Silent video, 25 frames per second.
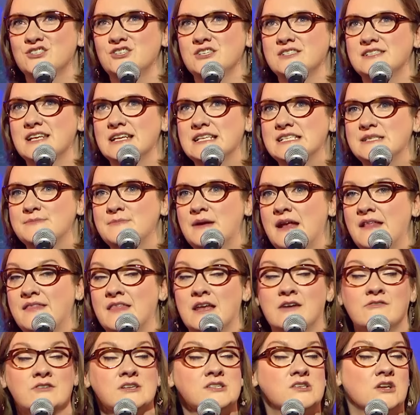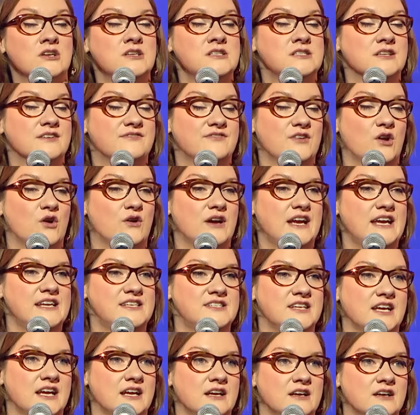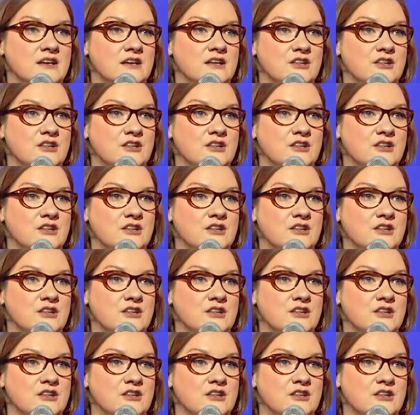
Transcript: She said to me, there is underfloor heating